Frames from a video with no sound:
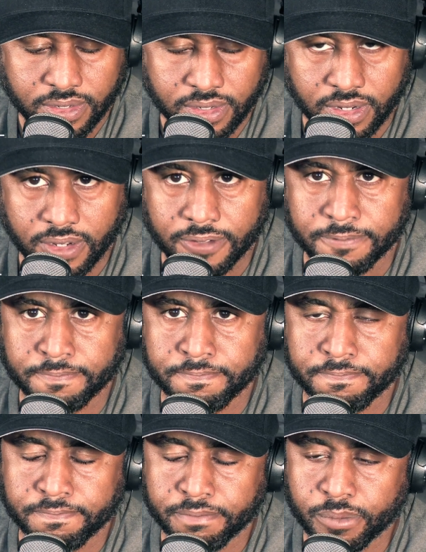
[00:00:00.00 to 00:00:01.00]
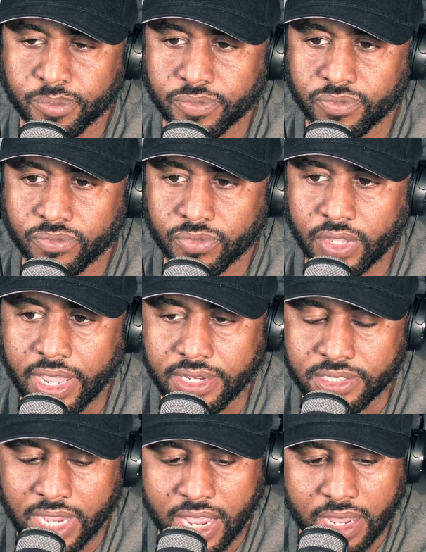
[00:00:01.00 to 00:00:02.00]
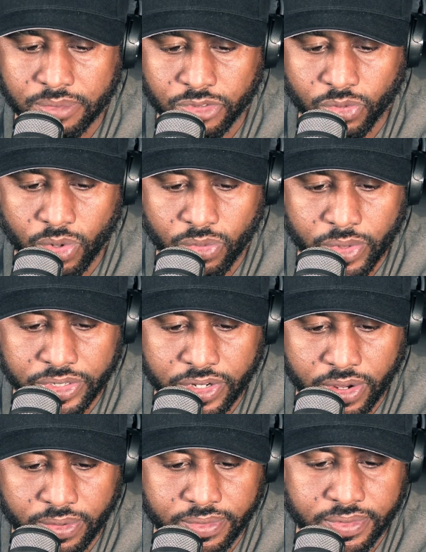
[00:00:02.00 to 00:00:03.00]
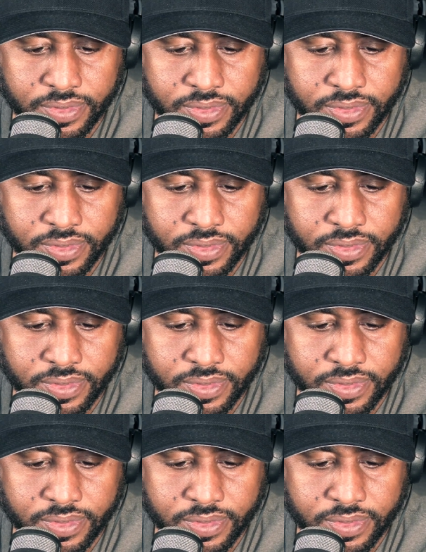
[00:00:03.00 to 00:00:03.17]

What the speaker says: 8 times through a window.